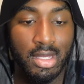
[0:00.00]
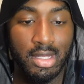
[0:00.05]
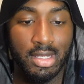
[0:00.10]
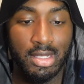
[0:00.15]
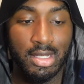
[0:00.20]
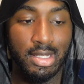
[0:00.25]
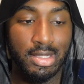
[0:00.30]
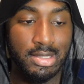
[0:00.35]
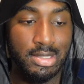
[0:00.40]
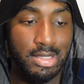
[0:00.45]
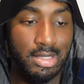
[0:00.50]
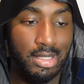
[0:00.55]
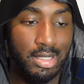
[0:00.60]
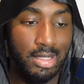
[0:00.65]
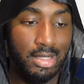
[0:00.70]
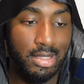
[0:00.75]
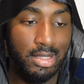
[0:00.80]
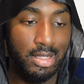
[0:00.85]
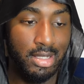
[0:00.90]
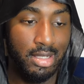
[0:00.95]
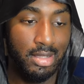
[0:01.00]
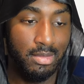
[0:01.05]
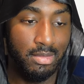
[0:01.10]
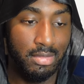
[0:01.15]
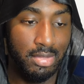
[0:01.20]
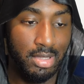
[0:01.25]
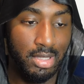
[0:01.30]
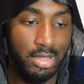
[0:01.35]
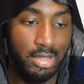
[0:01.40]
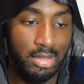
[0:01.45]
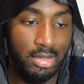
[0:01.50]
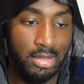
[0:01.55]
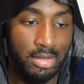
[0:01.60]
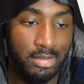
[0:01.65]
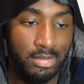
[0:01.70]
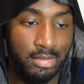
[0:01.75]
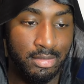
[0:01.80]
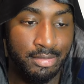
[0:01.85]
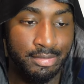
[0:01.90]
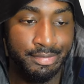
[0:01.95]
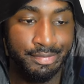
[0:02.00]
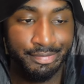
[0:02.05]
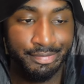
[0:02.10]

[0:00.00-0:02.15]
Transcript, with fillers: That's the end of that. But, um.